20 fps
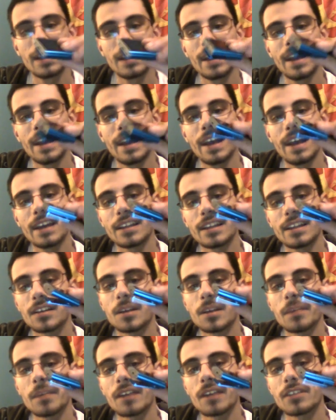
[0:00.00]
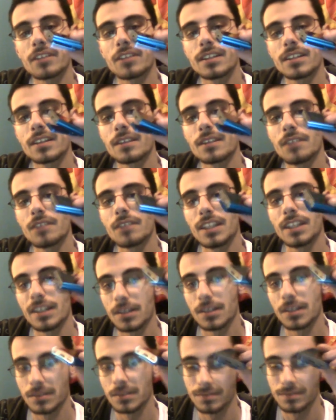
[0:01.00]
and I'll come back with another
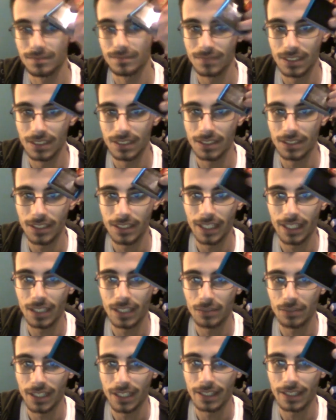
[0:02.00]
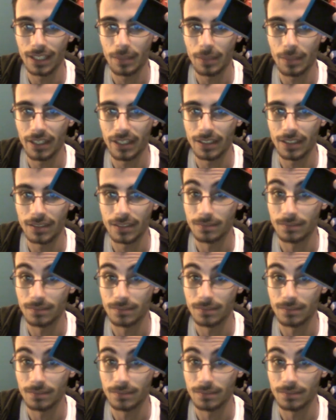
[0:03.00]
video to tell you guys what I think about this.